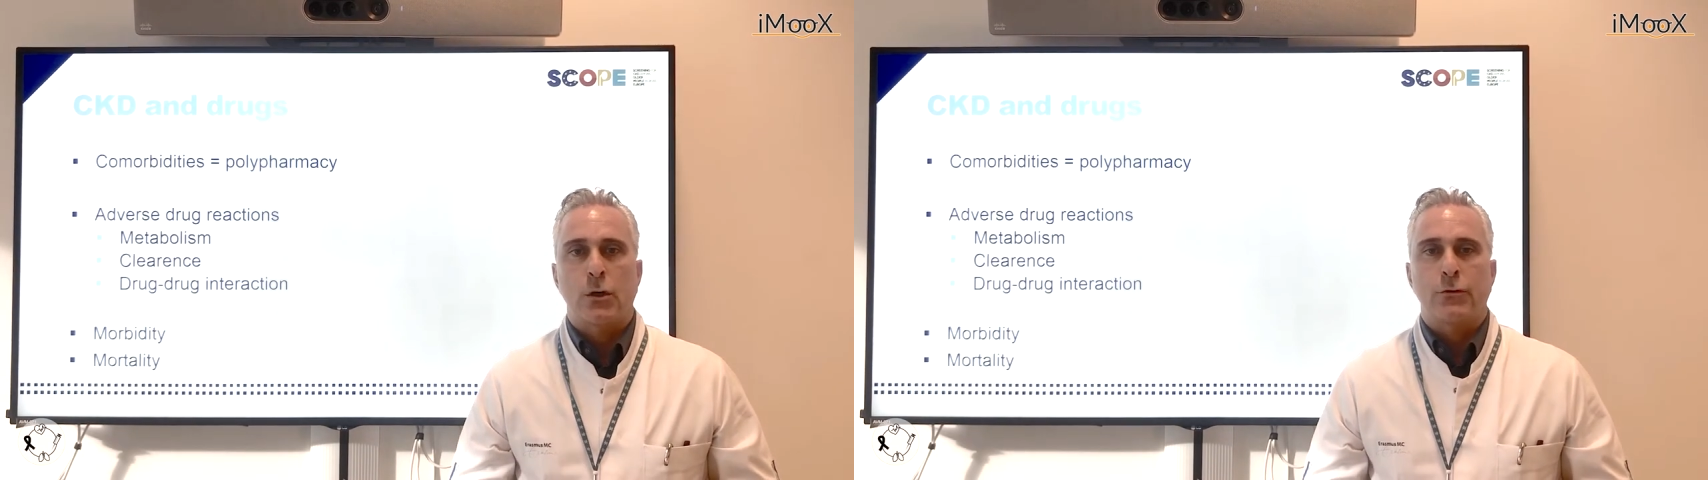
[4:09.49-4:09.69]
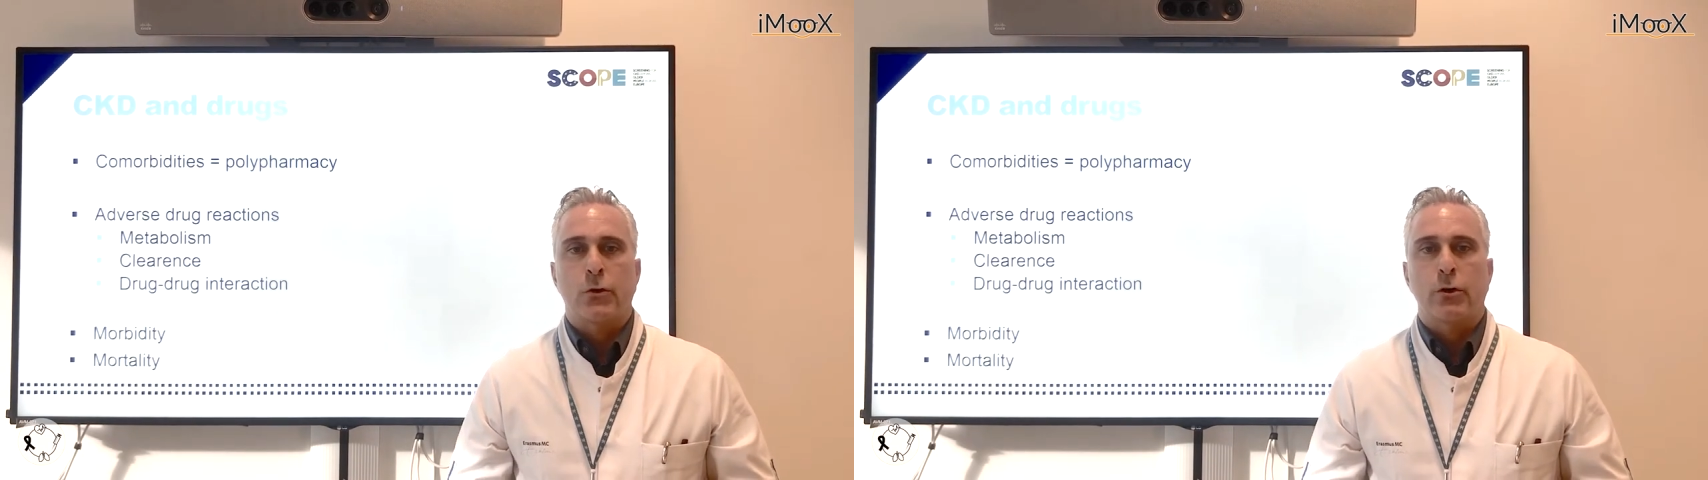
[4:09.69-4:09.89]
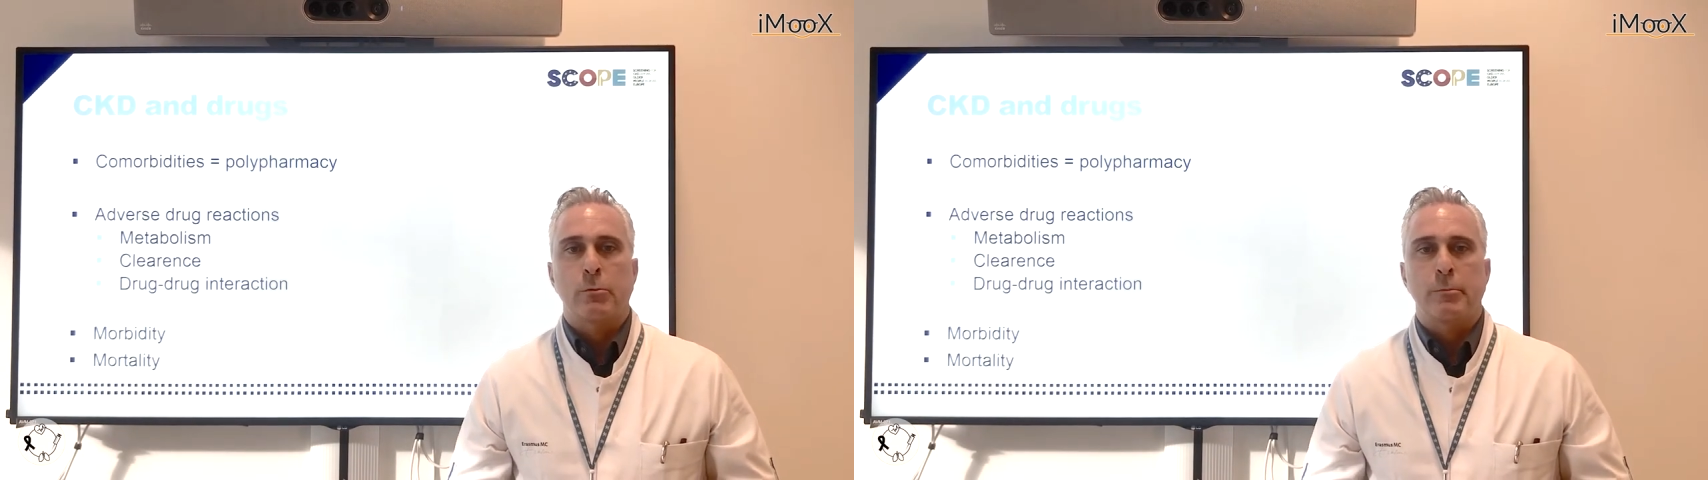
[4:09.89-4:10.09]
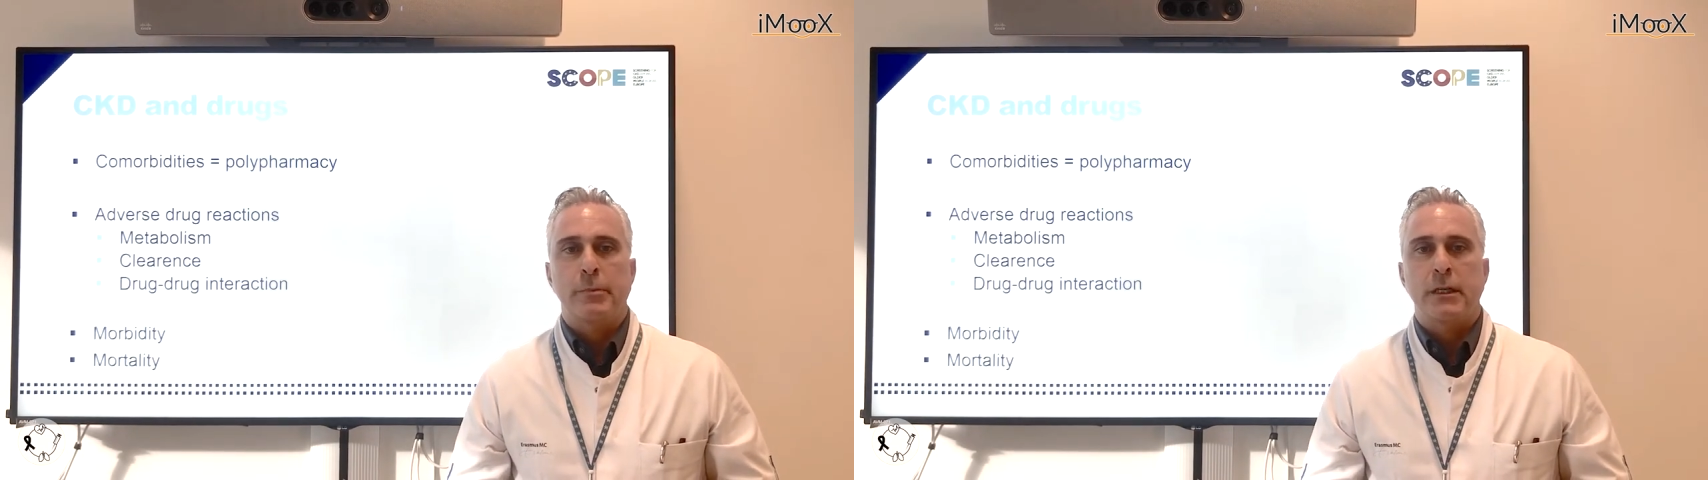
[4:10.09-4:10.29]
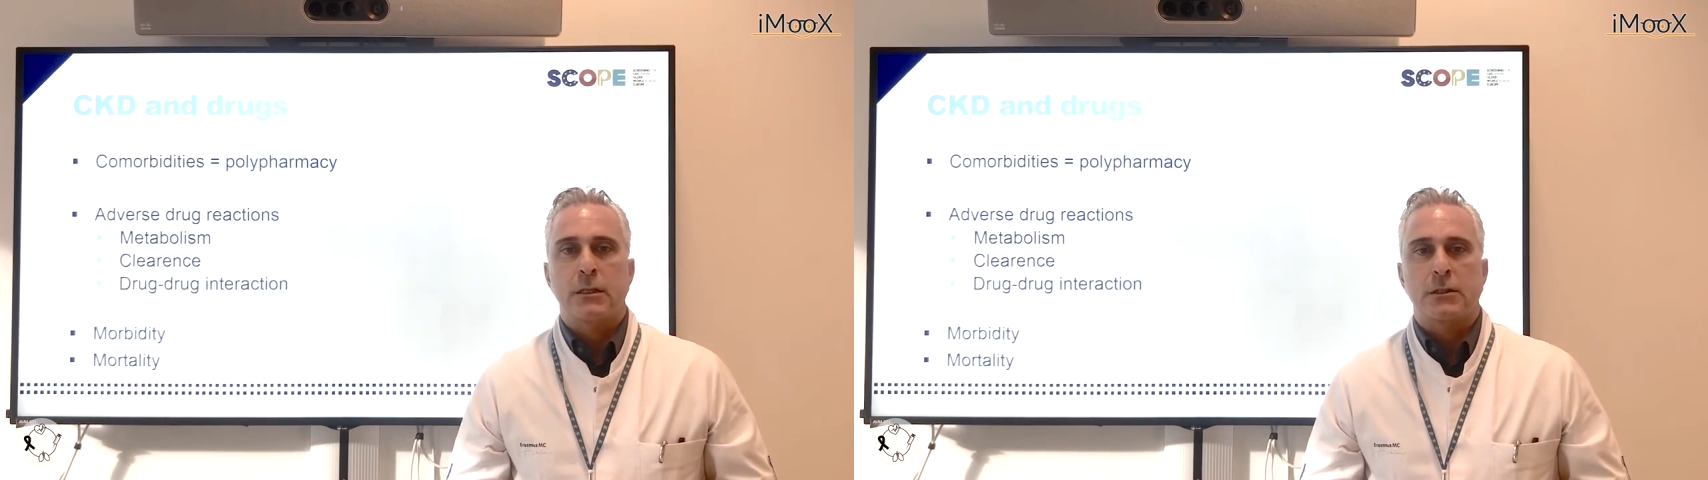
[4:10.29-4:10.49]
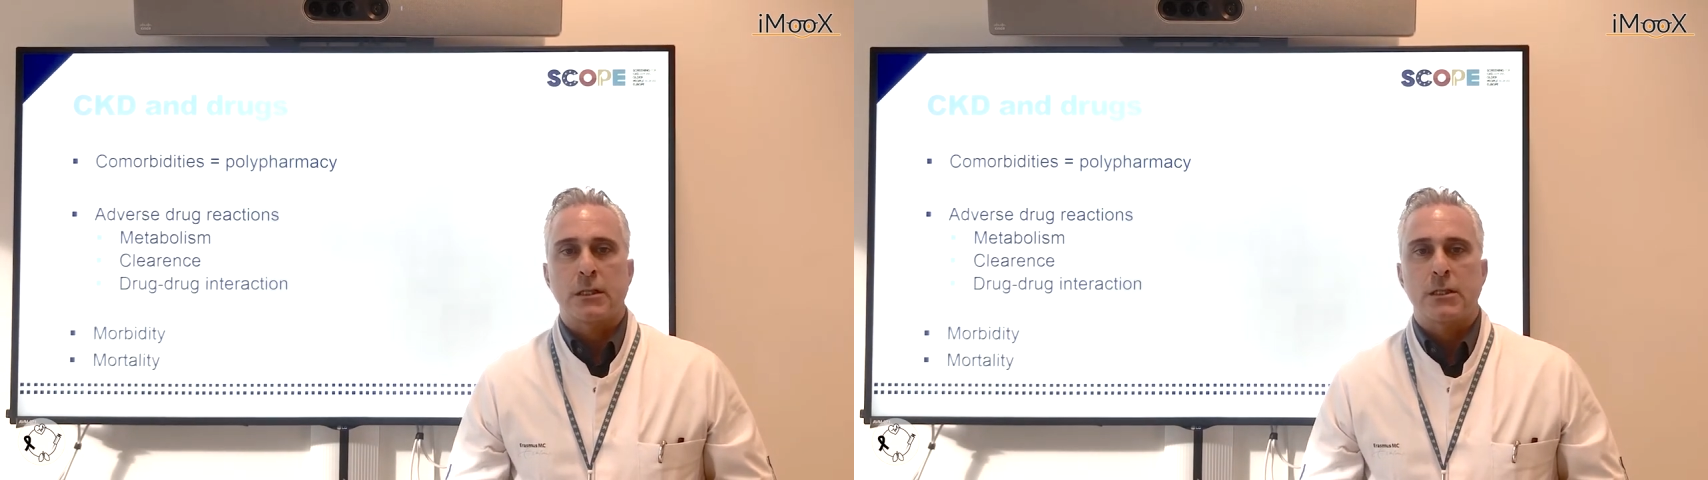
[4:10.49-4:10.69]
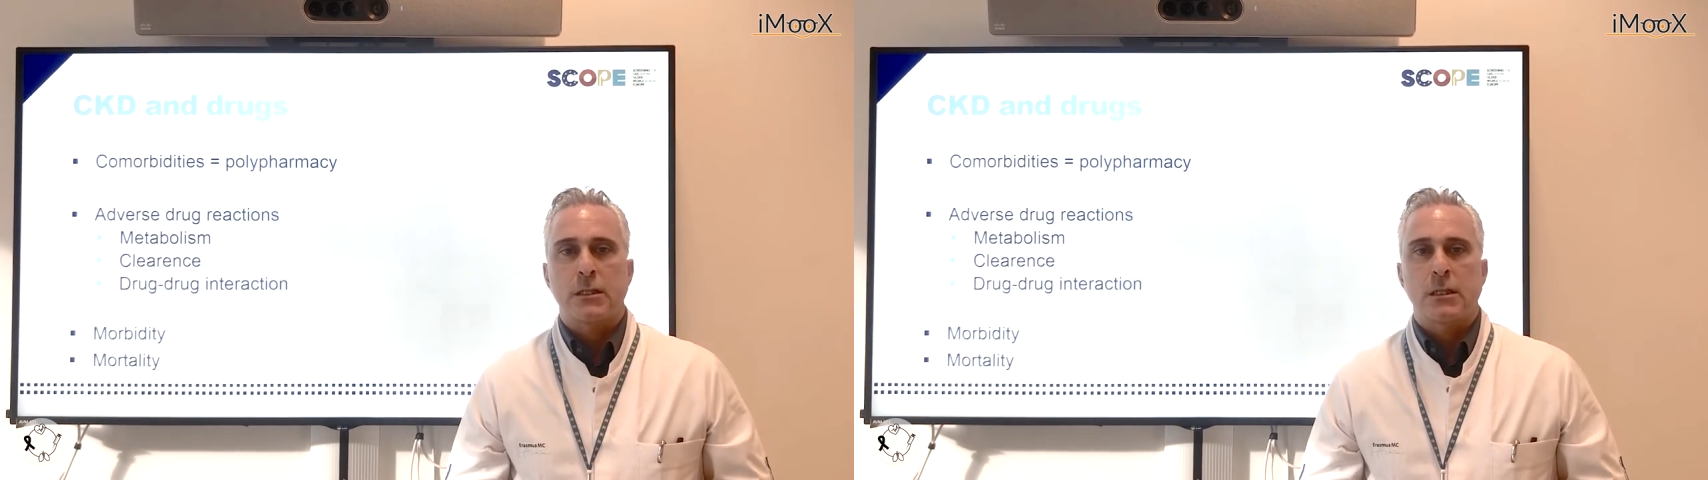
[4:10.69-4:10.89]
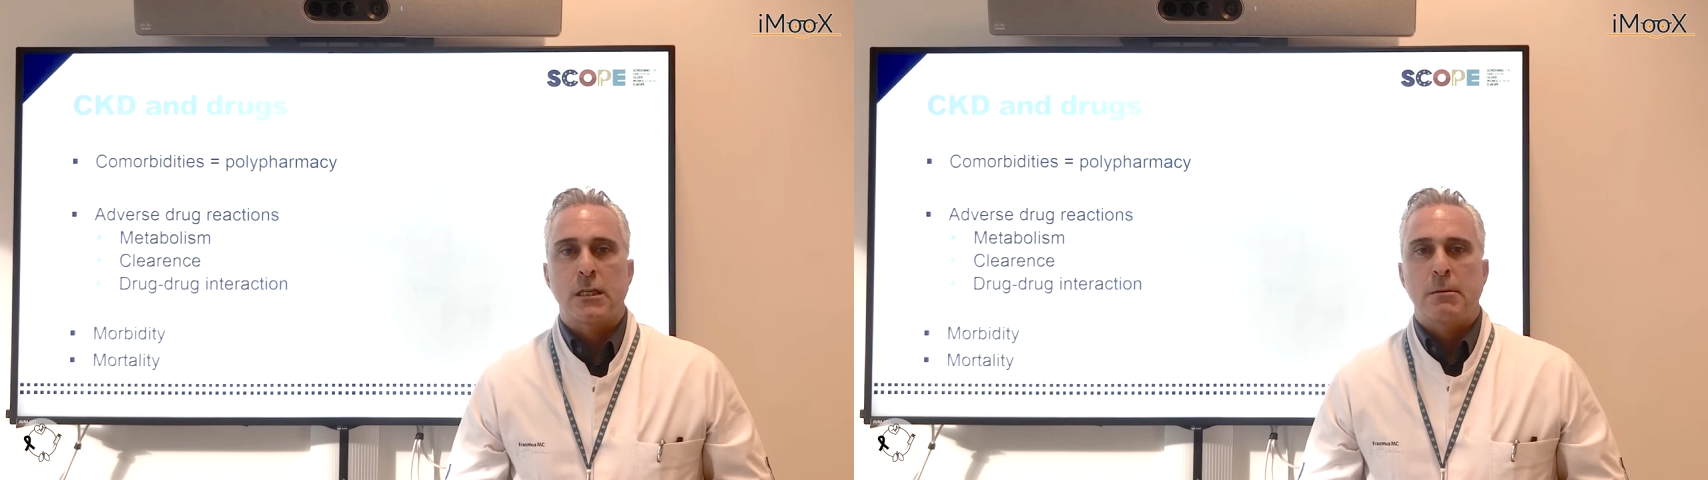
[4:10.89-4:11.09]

of comorbidities,